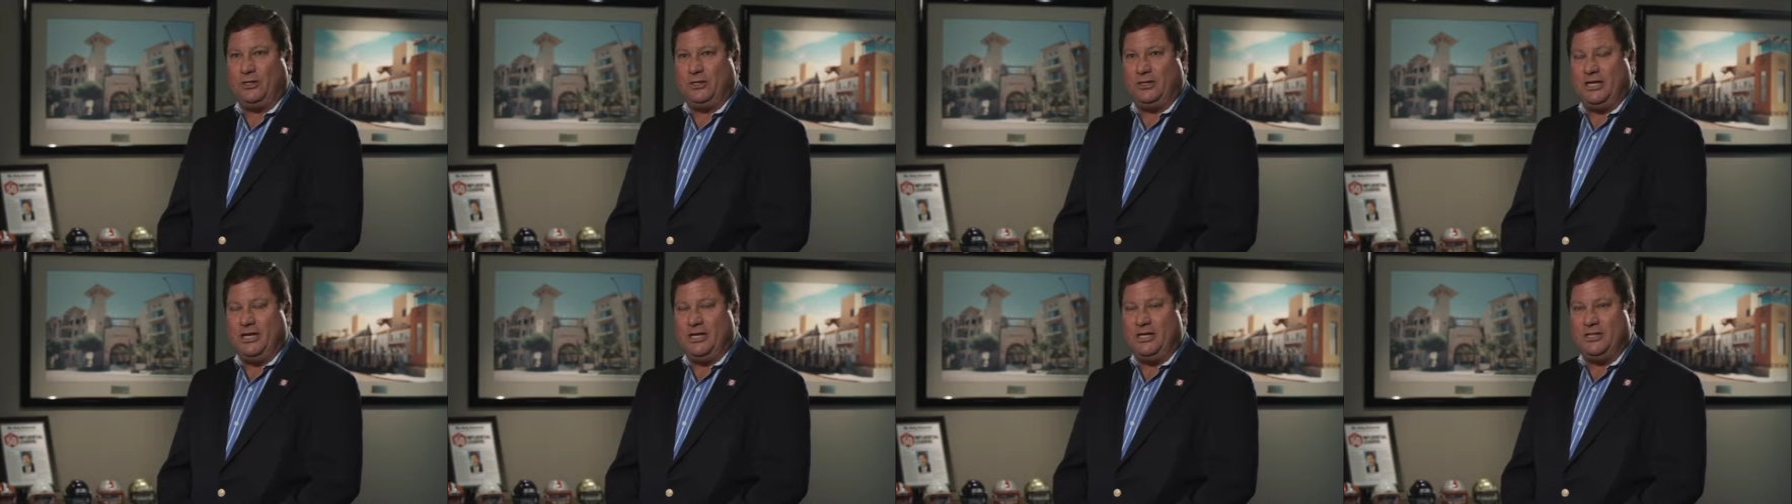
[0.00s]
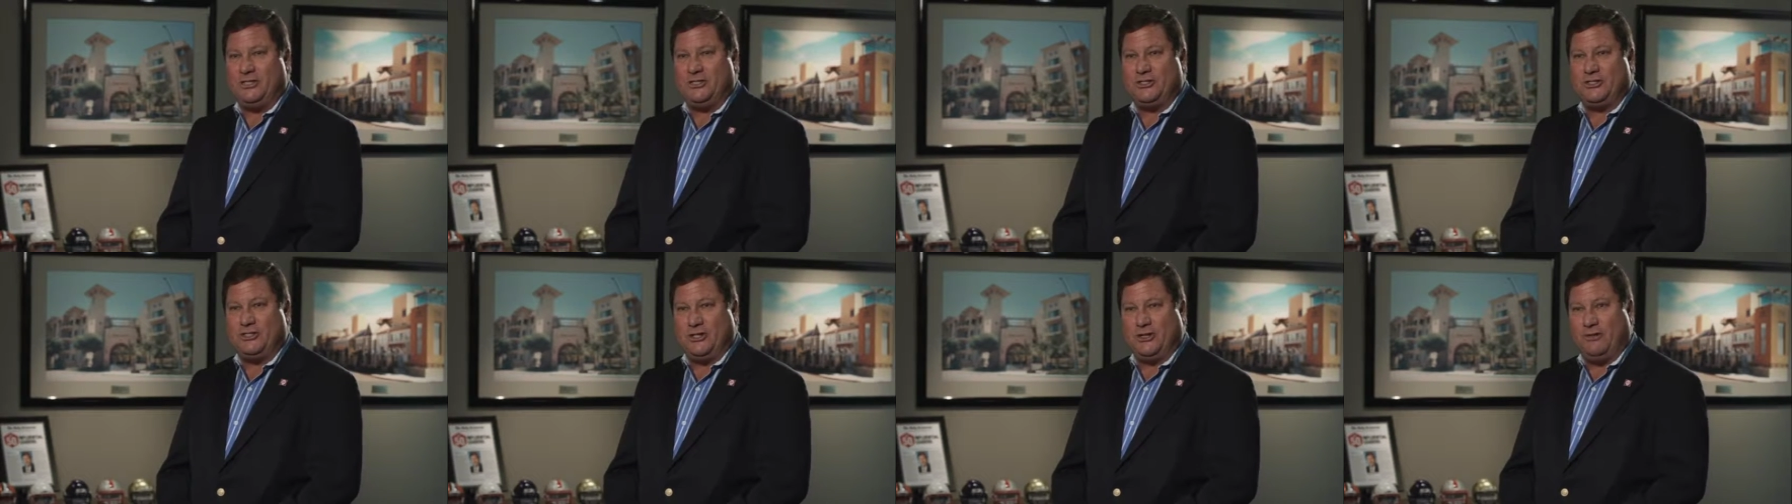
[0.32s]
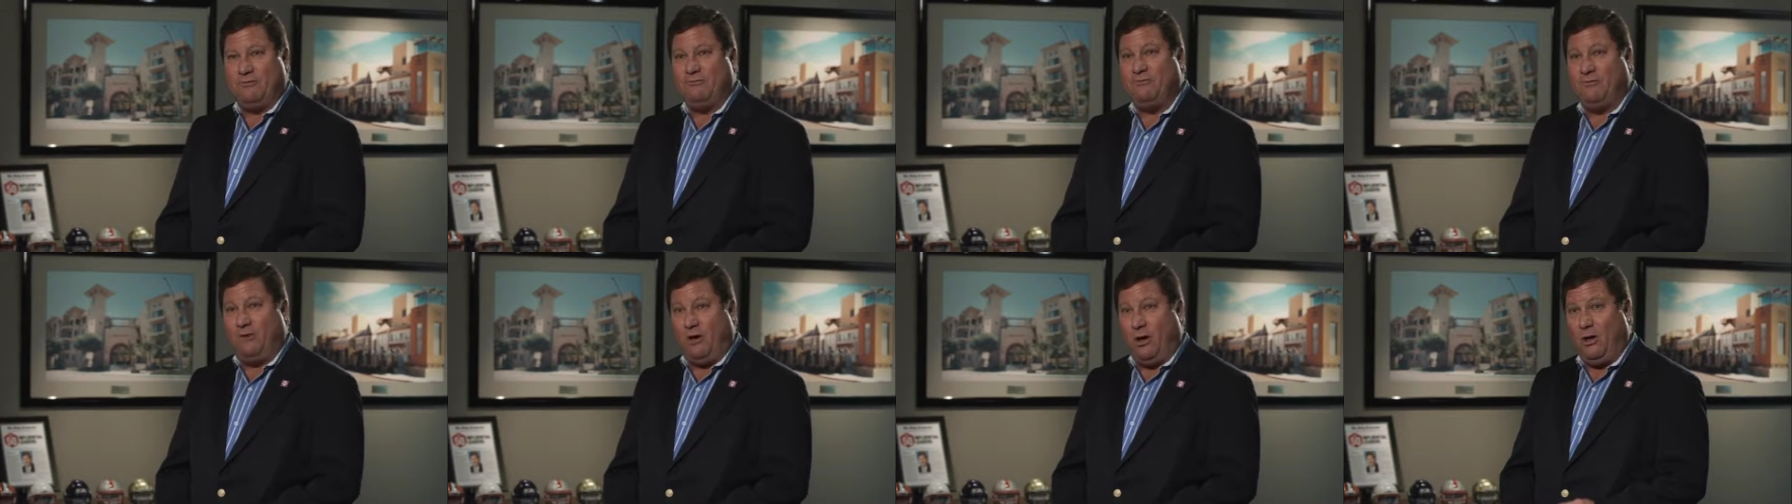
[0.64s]
leads to the
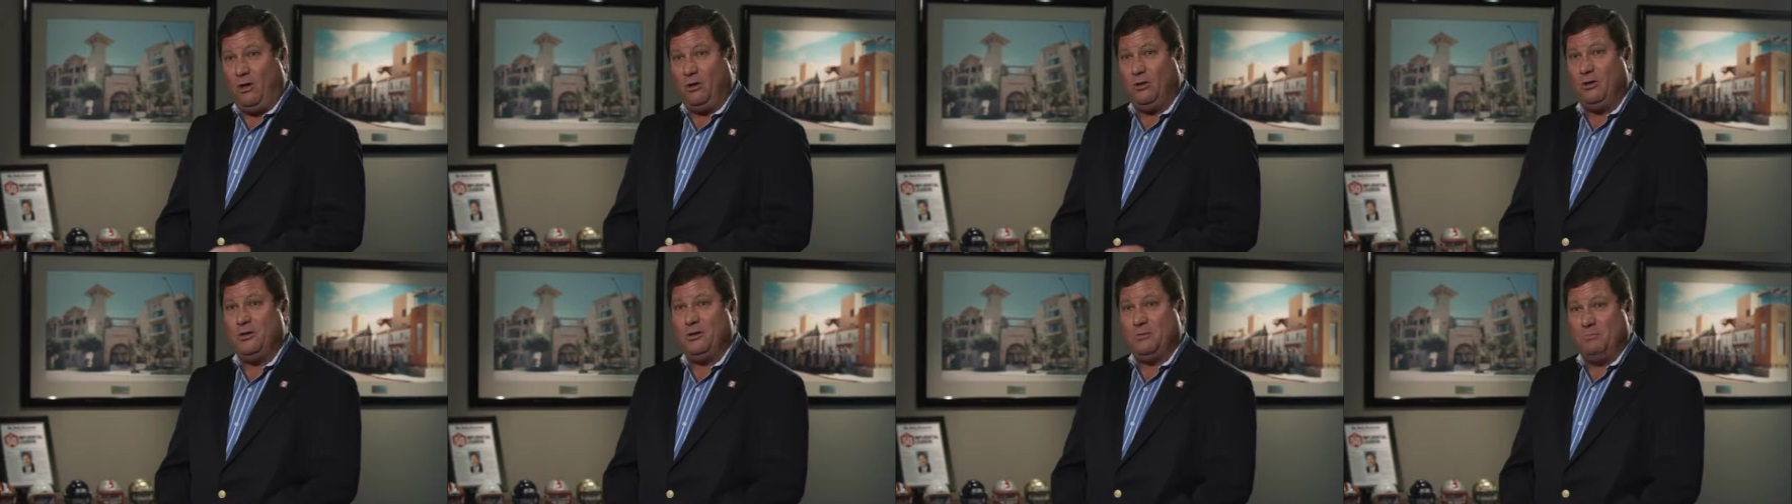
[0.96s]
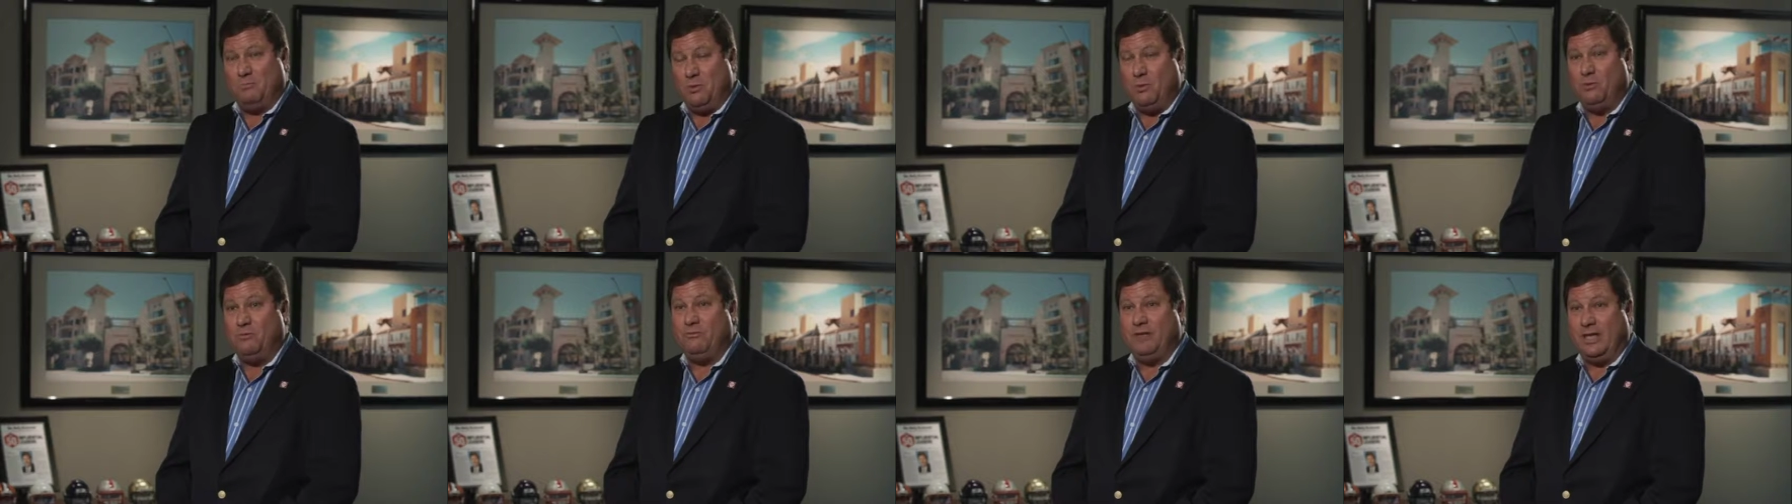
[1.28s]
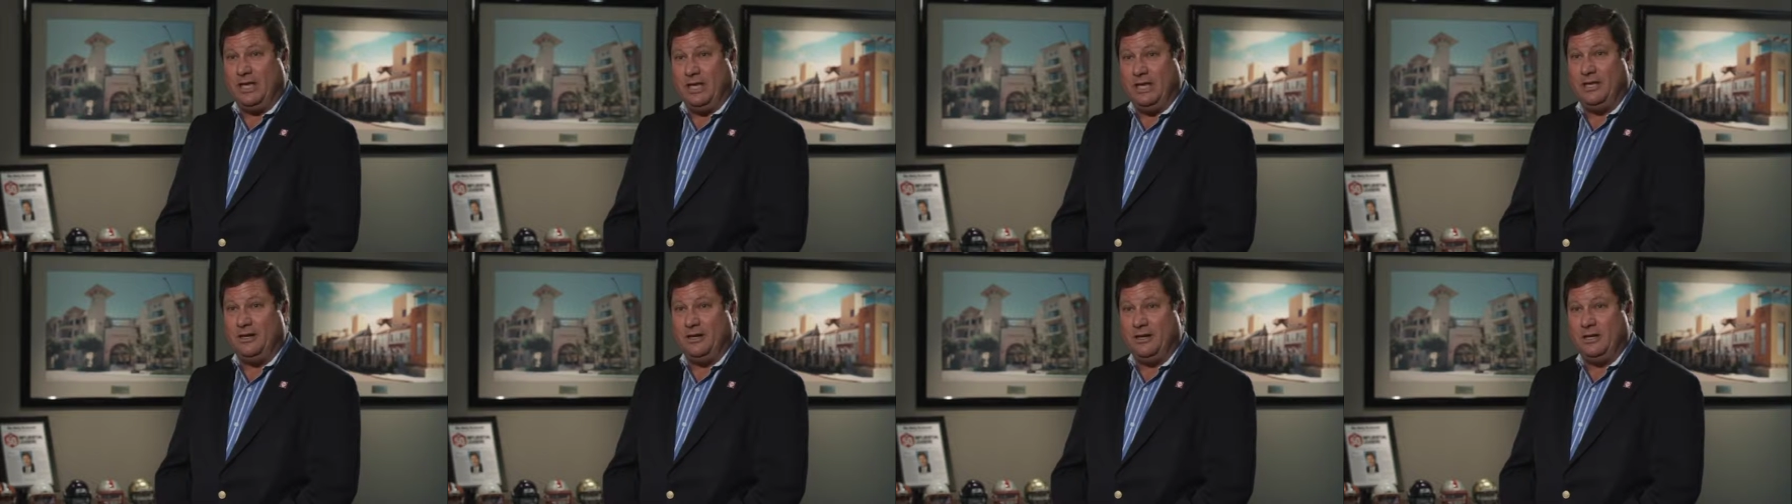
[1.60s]
fall
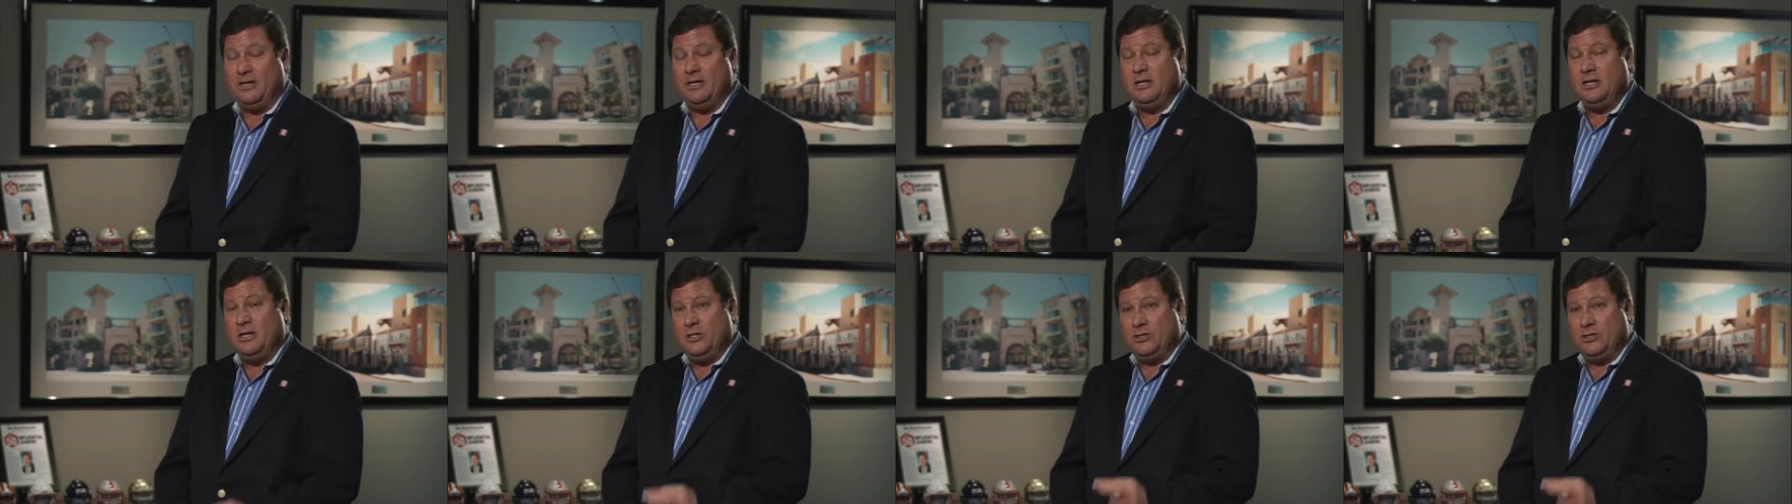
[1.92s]
move-in.